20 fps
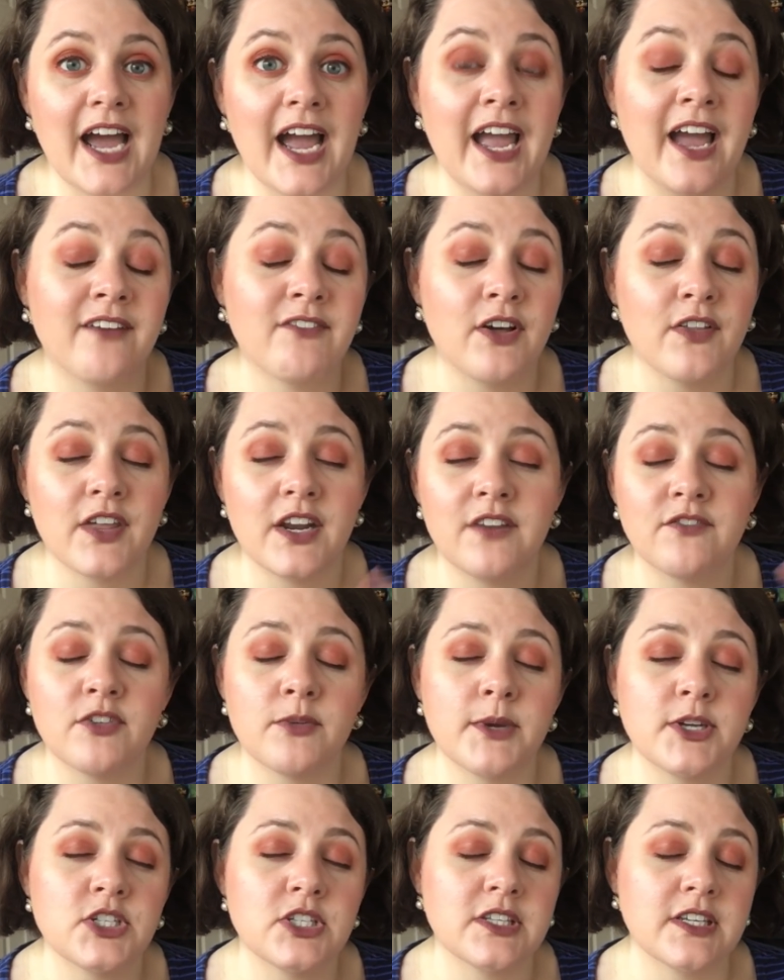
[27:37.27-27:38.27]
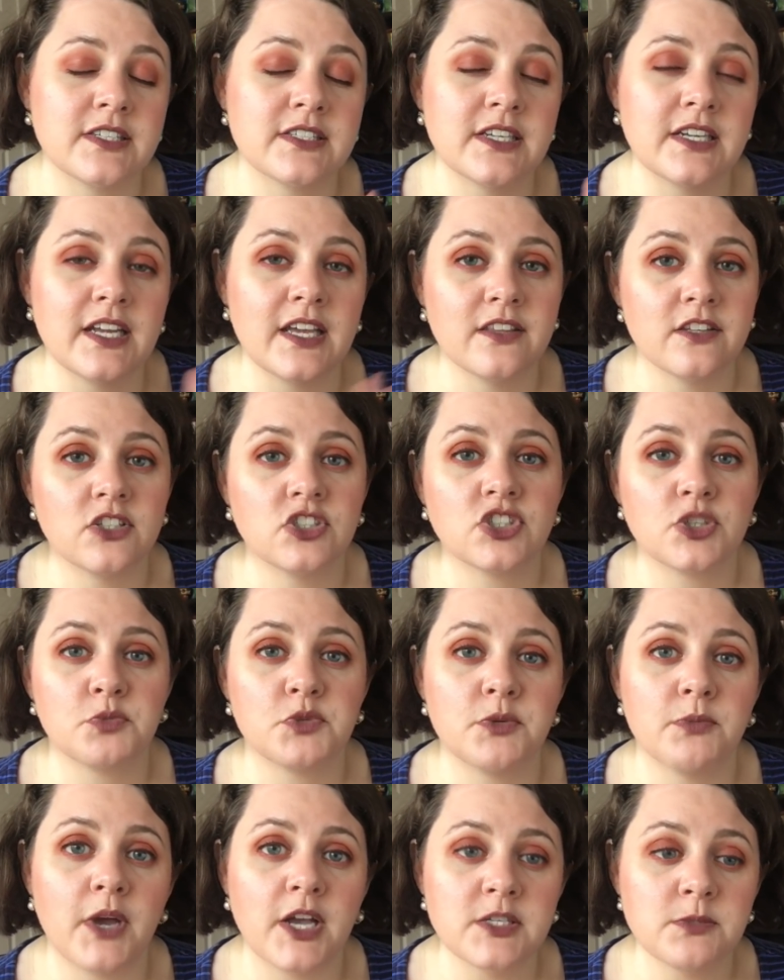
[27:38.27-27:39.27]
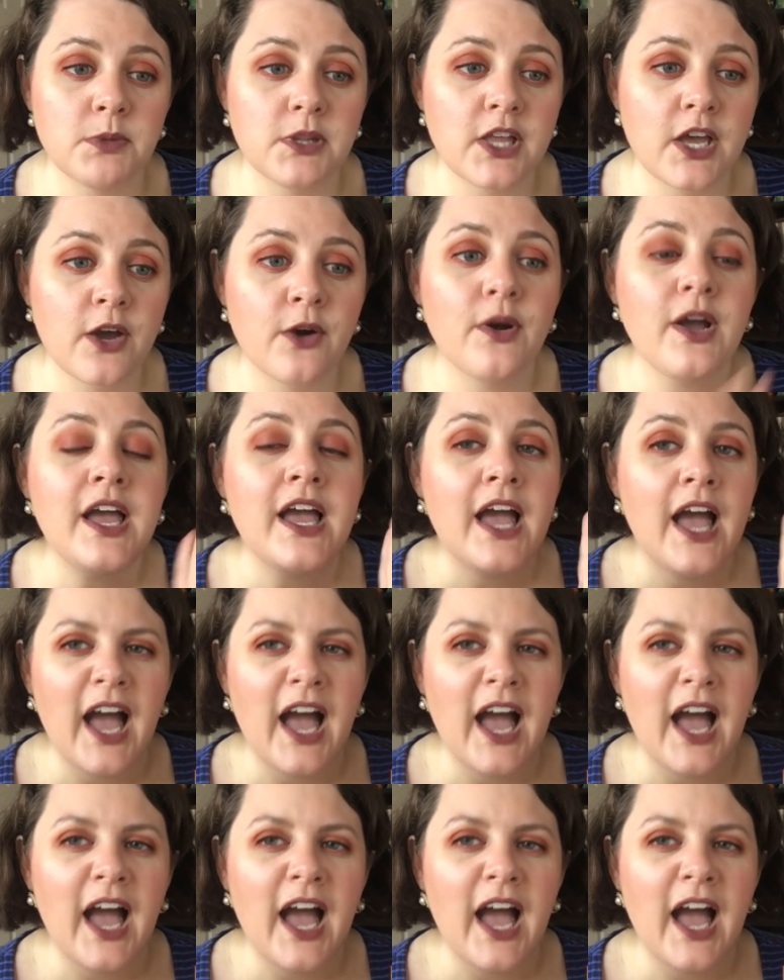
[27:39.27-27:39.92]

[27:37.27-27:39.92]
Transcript: I have all that information listed in the description box below.